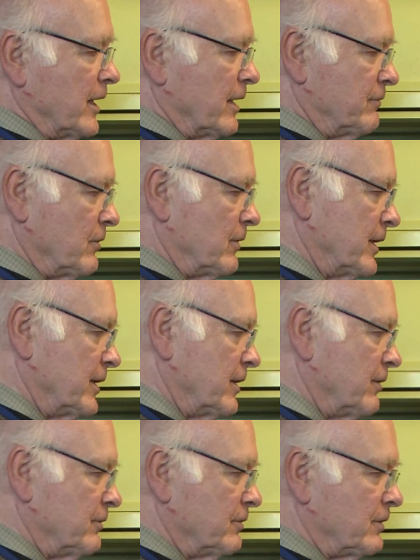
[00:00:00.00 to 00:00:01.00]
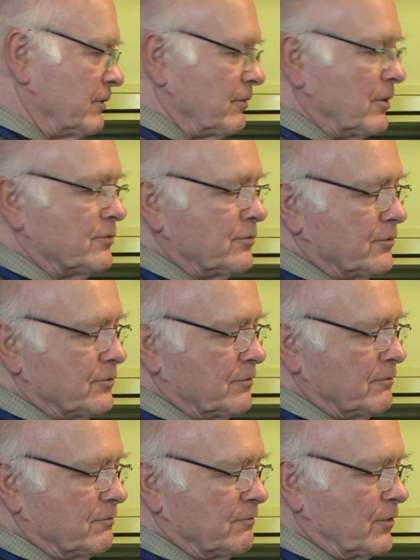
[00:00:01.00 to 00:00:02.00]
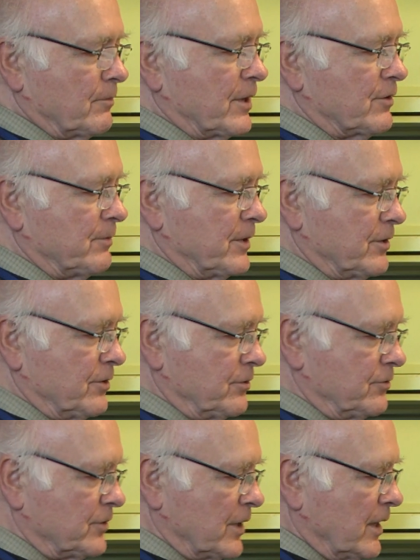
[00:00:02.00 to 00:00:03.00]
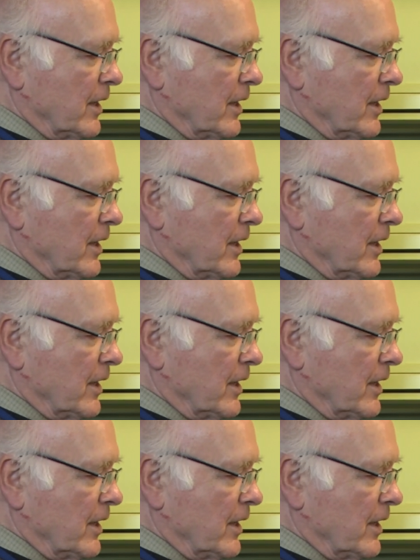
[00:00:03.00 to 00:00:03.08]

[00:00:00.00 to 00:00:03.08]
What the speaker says: I have no idea. There were all sorts of formats being used.